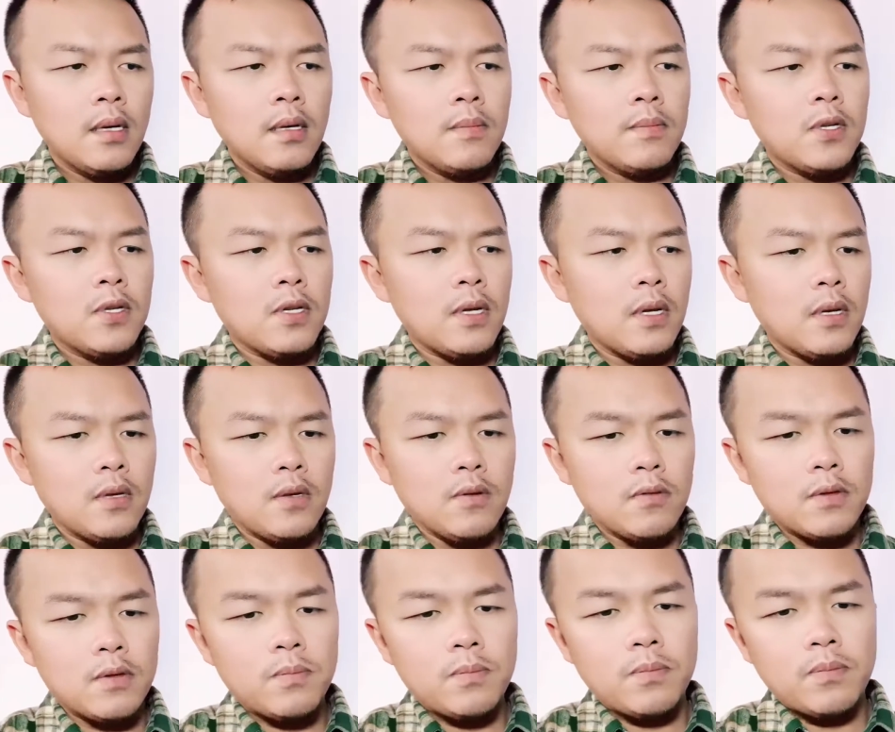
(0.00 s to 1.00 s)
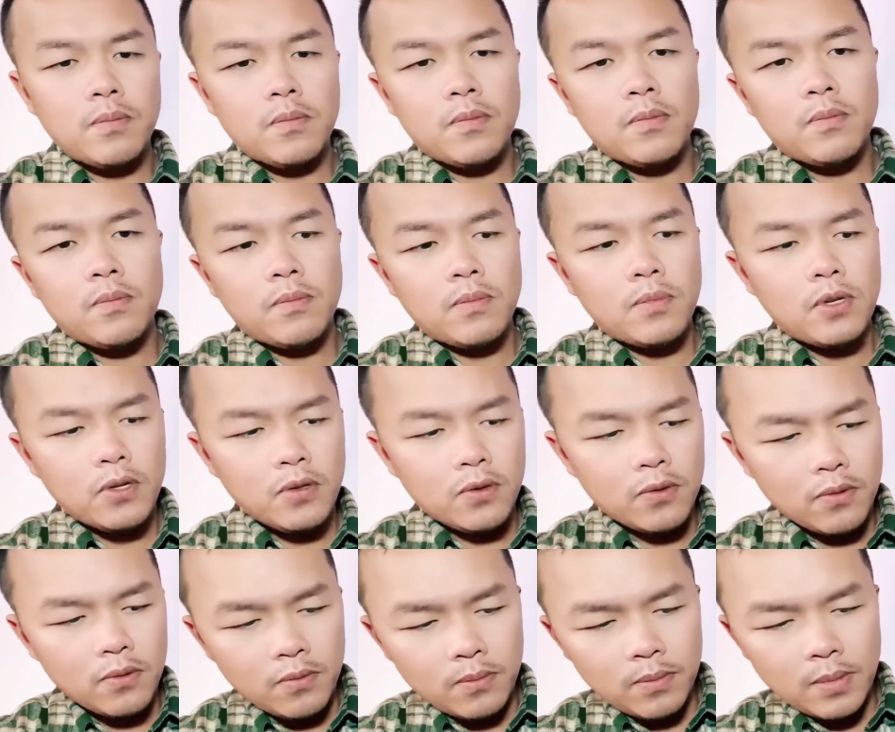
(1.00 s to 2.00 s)
peduncles
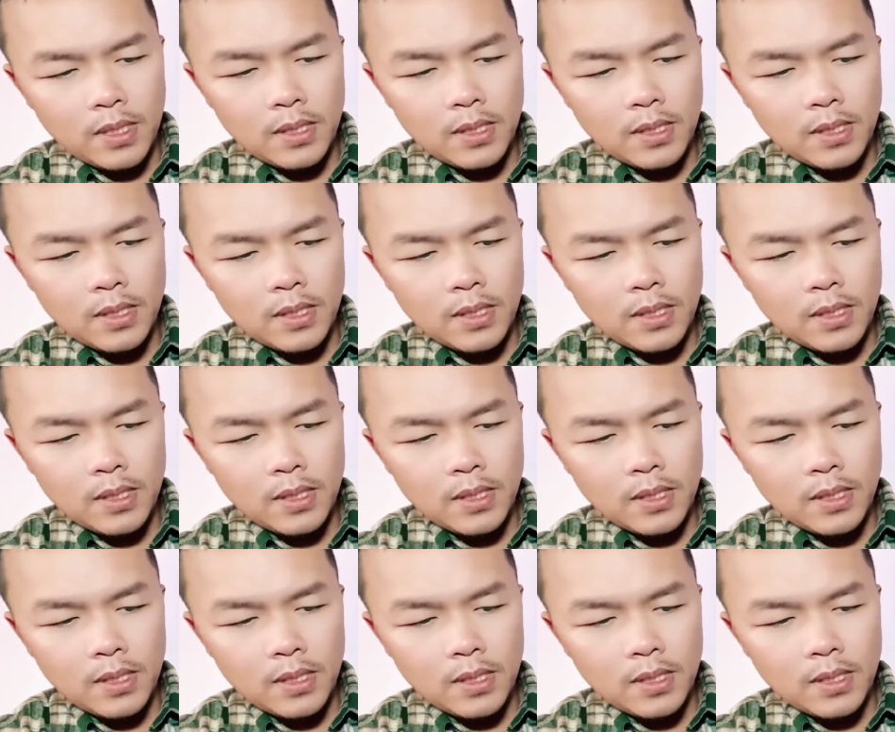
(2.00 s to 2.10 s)
bloom,